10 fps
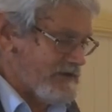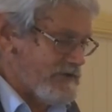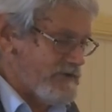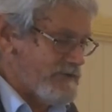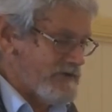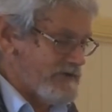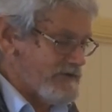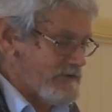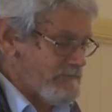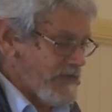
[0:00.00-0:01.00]
in humans,
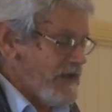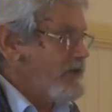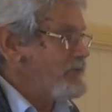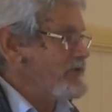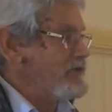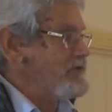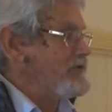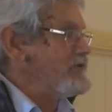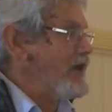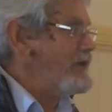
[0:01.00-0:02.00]
but it's got the
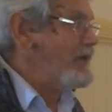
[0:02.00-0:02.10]
same